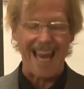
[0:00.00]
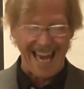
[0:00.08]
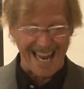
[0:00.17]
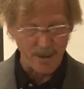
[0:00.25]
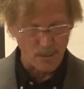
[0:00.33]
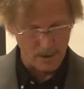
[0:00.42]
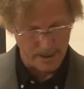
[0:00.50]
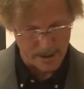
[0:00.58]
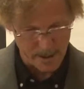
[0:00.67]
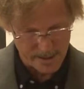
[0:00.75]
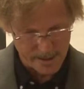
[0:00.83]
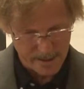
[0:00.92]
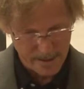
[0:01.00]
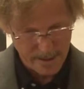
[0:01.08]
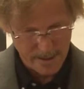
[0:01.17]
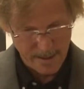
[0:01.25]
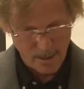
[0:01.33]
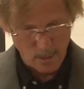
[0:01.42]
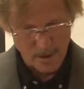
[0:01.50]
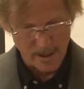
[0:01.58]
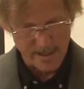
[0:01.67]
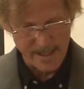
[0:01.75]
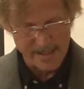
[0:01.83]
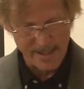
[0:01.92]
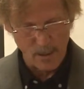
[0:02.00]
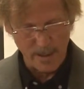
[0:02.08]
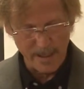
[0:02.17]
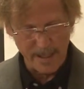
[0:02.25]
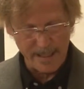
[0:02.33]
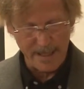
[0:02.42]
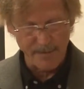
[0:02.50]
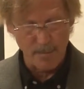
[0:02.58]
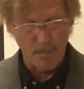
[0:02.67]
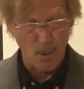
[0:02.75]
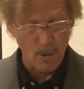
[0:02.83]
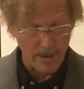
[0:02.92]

and religious which suggests that we need even more